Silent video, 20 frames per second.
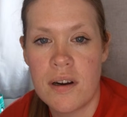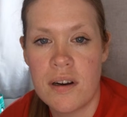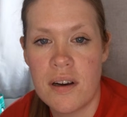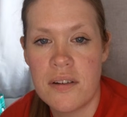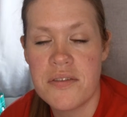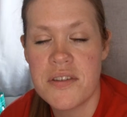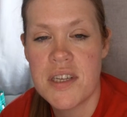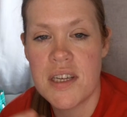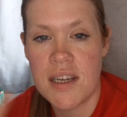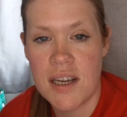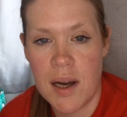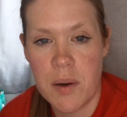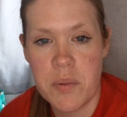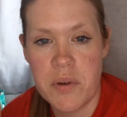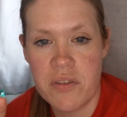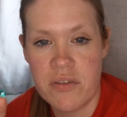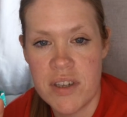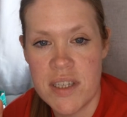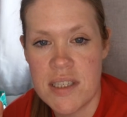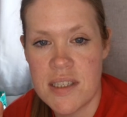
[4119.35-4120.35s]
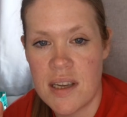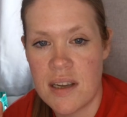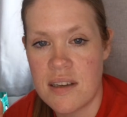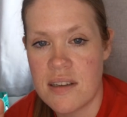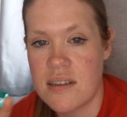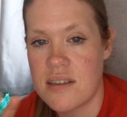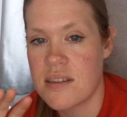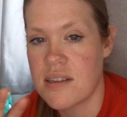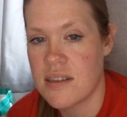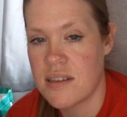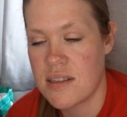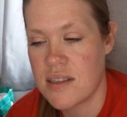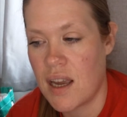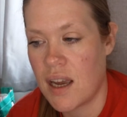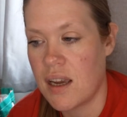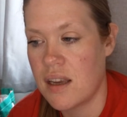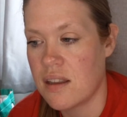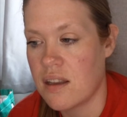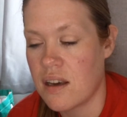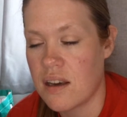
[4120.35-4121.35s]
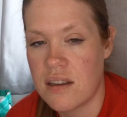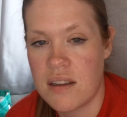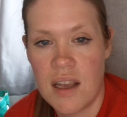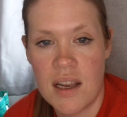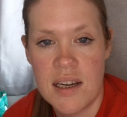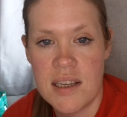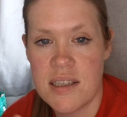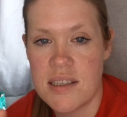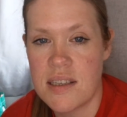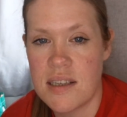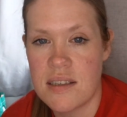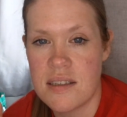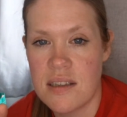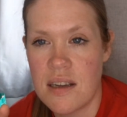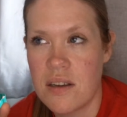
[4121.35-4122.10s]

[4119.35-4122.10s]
I've seen a couple of resellers say that their listings,